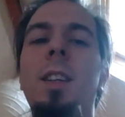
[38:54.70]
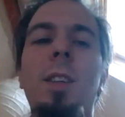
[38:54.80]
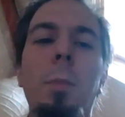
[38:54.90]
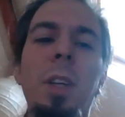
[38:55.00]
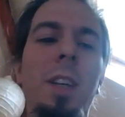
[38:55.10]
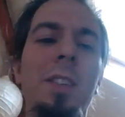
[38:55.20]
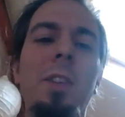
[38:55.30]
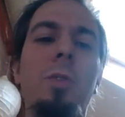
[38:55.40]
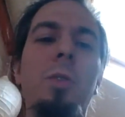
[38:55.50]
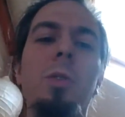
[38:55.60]
something is
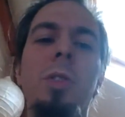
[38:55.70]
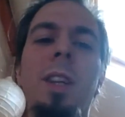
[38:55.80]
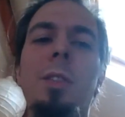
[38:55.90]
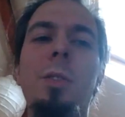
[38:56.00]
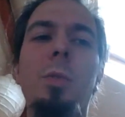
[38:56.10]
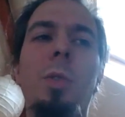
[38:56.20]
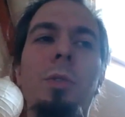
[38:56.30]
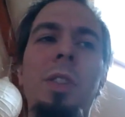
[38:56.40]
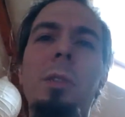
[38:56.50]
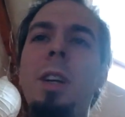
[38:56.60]
introduced that you
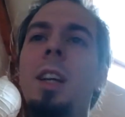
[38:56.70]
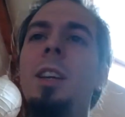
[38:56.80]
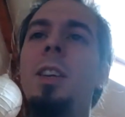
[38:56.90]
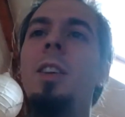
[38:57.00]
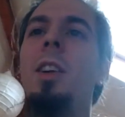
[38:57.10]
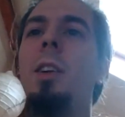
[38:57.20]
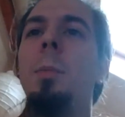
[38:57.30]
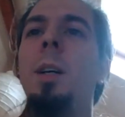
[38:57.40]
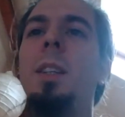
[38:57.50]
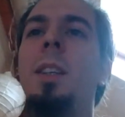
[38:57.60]
don't directly care
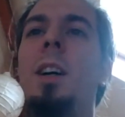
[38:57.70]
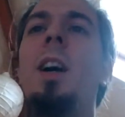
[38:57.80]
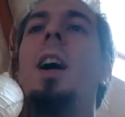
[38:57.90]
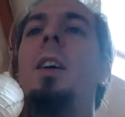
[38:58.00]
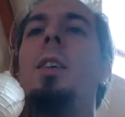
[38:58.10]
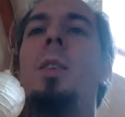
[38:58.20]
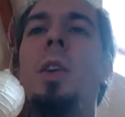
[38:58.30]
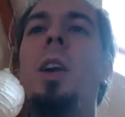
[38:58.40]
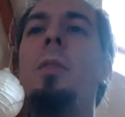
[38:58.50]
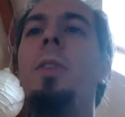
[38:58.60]
about, there are higher
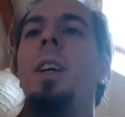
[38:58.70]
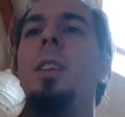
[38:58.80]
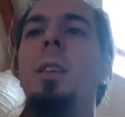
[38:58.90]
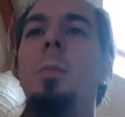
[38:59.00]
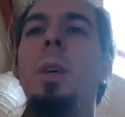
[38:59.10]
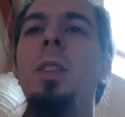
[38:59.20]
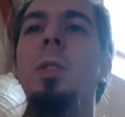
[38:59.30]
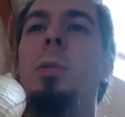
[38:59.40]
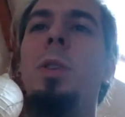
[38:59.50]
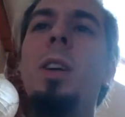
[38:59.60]
order effect that makes
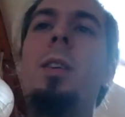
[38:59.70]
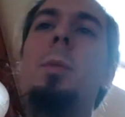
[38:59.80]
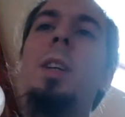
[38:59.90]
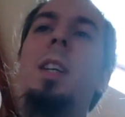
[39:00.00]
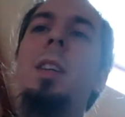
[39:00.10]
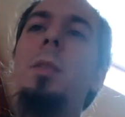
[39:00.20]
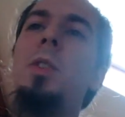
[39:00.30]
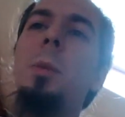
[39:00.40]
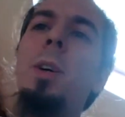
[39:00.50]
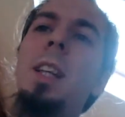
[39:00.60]
you care about it. If
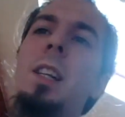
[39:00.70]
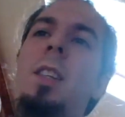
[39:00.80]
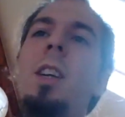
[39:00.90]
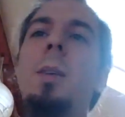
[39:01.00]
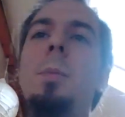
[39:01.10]
someone else care